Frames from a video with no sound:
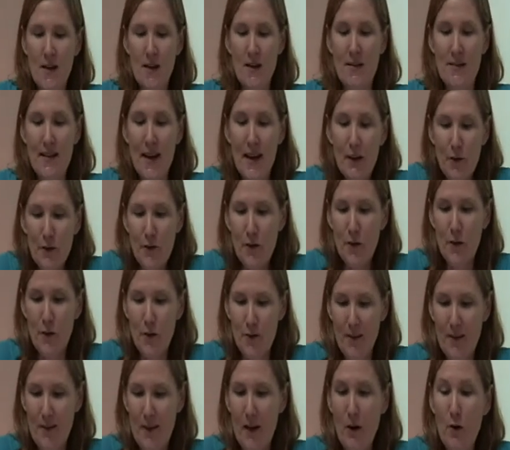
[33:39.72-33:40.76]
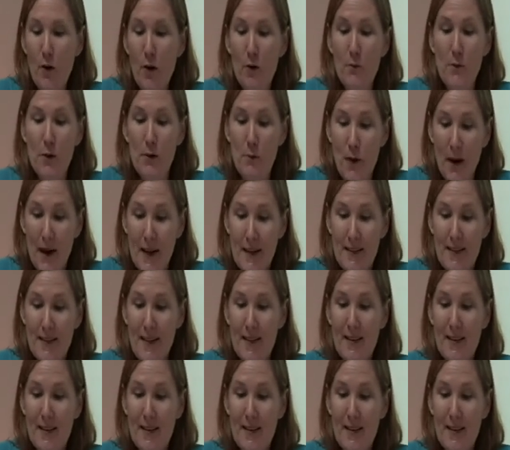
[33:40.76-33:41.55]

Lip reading: Negritude, Senghor would write,